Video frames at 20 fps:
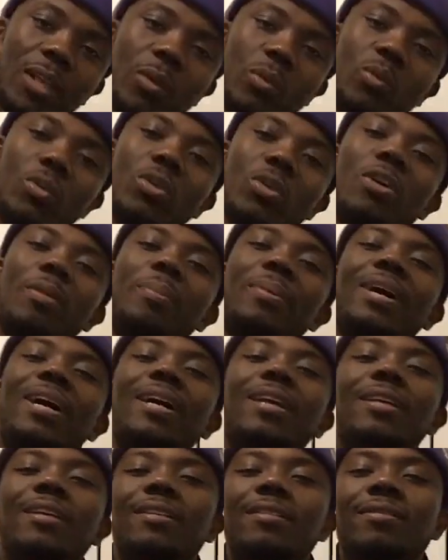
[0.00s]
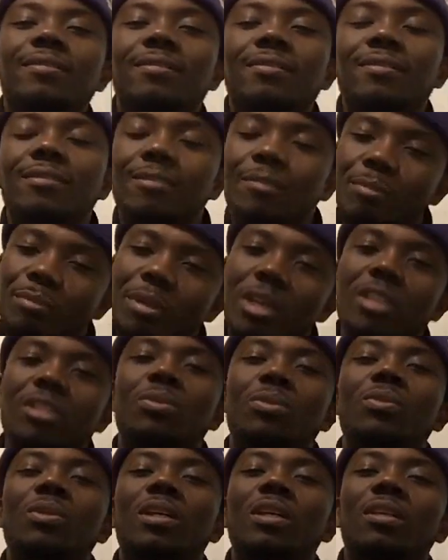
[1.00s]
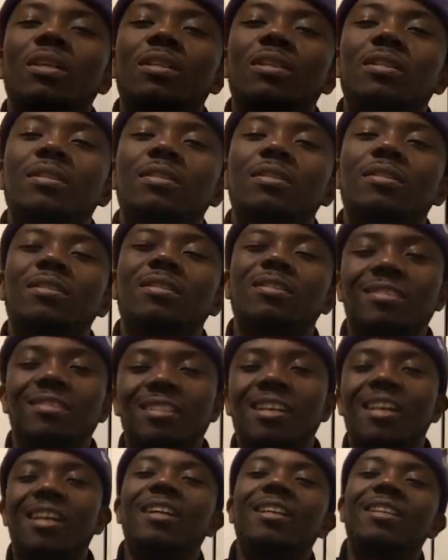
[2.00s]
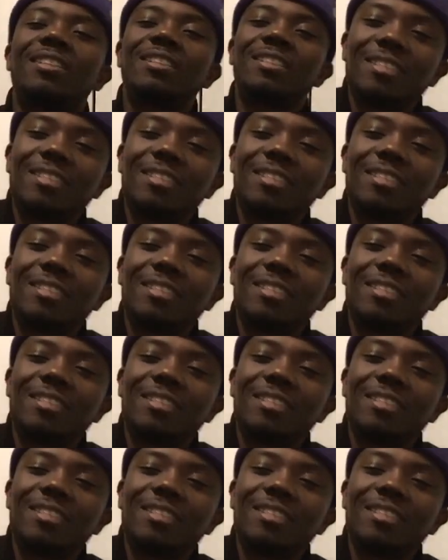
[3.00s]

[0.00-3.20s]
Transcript: we'll up out of here some major way. Holla.